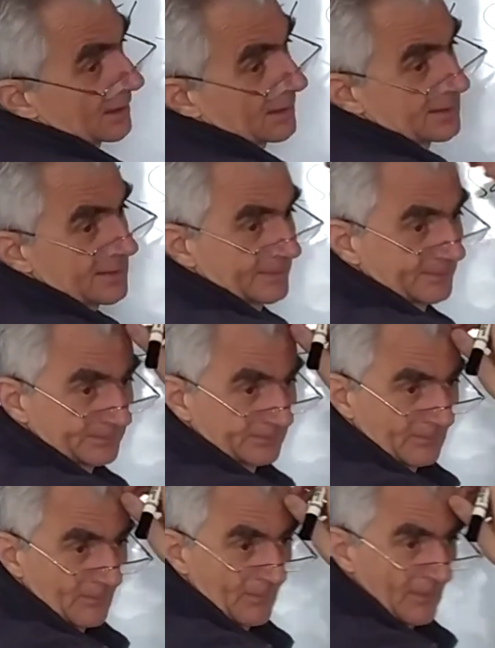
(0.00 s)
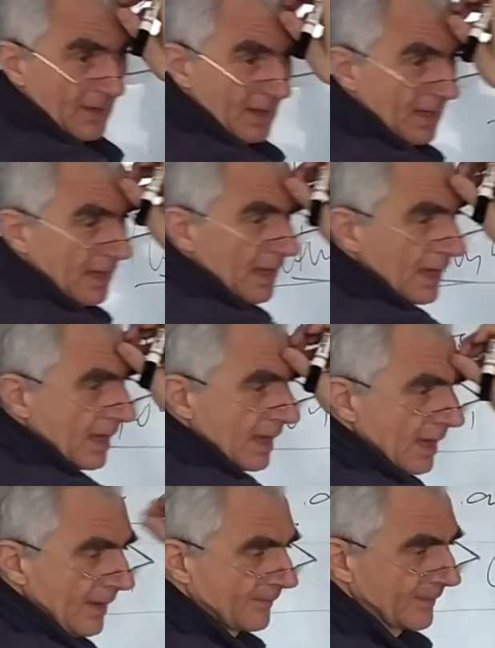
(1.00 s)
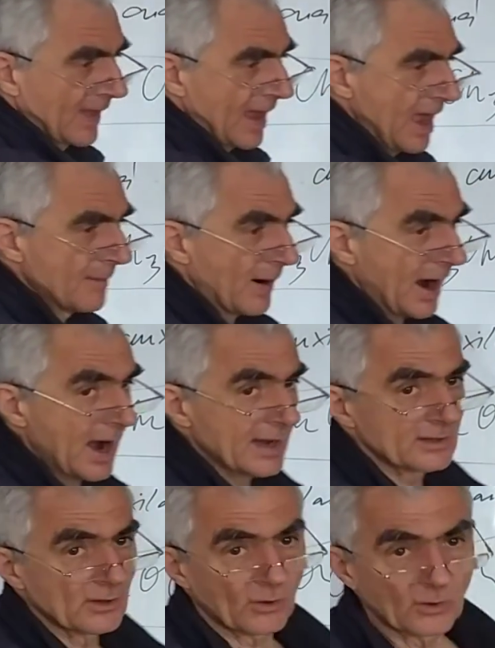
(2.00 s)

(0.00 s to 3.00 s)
this amine